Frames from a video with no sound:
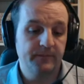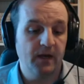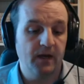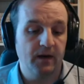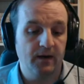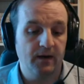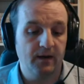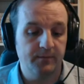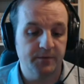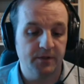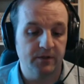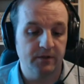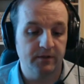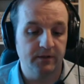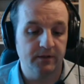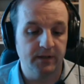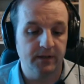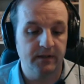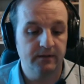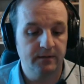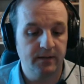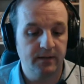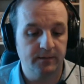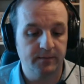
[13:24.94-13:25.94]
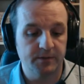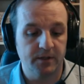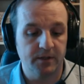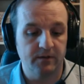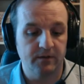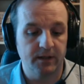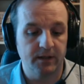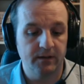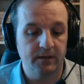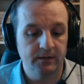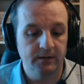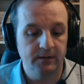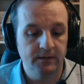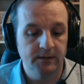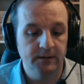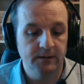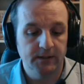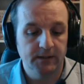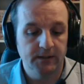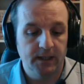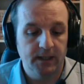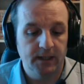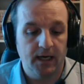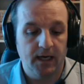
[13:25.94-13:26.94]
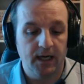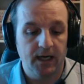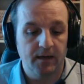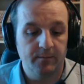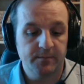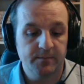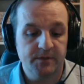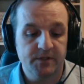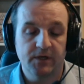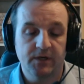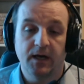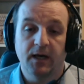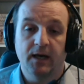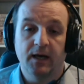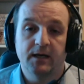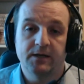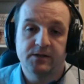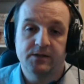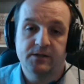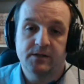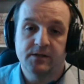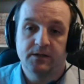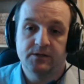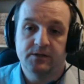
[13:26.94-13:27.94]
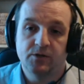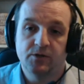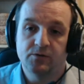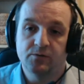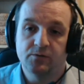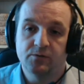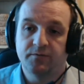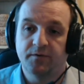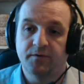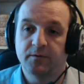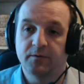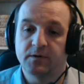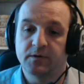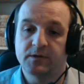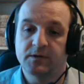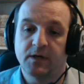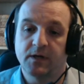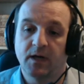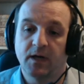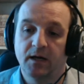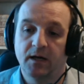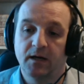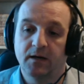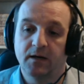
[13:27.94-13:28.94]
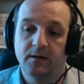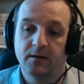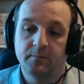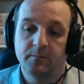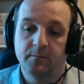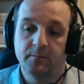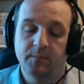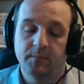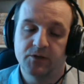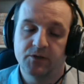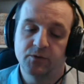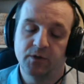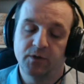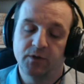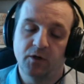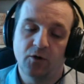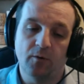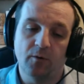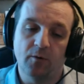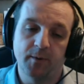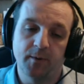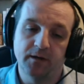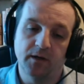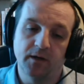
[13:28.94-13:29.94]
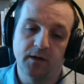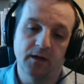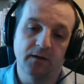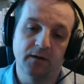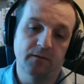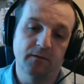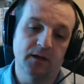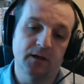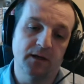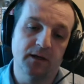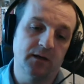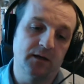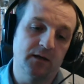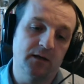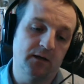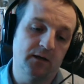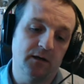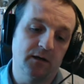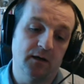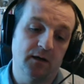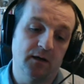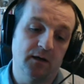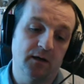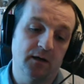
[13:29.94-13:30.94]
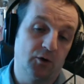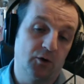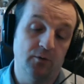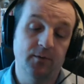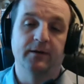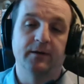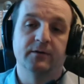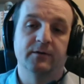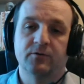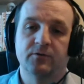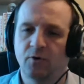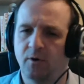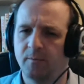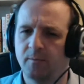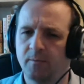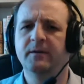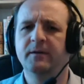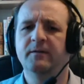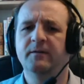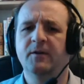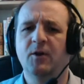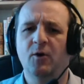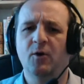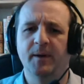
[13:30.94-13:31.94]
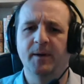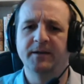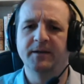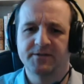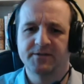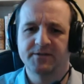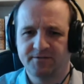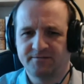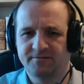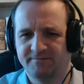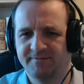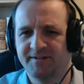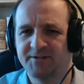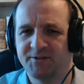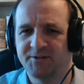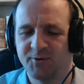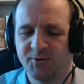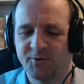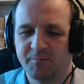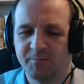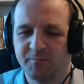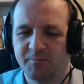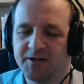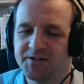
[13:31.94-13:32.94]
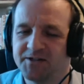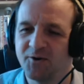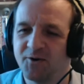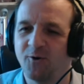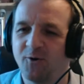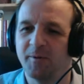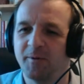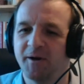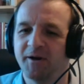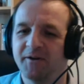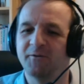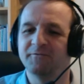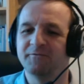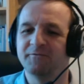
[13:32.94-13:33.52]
absolutely. So yeah, as usual, folks, make sure you comment in the comments. Comment in the comments. That's a good place to comment,